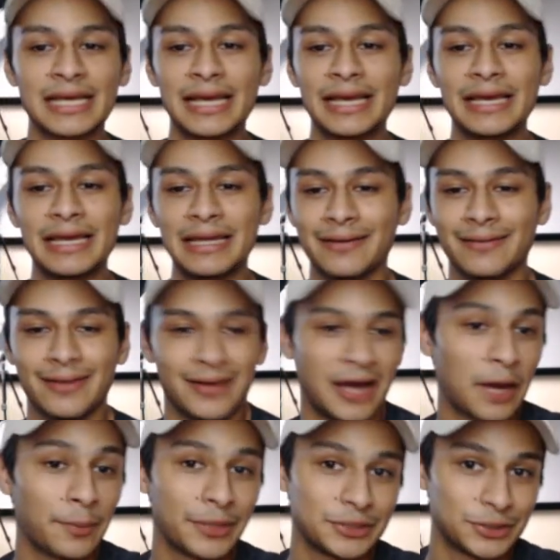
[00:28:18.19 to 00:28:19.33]
and
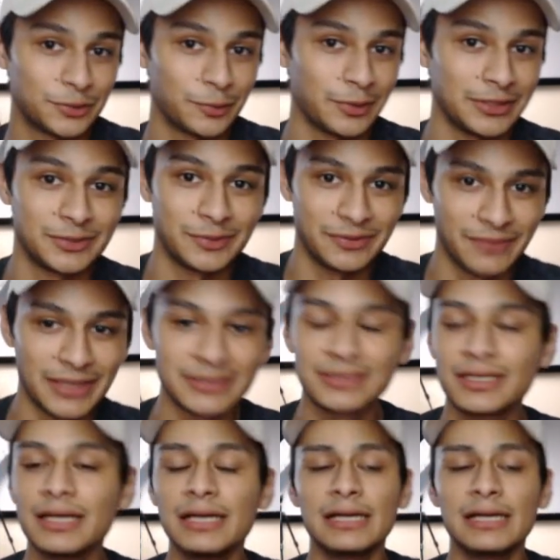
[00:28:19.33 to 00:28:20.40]
how much you're willing to invest.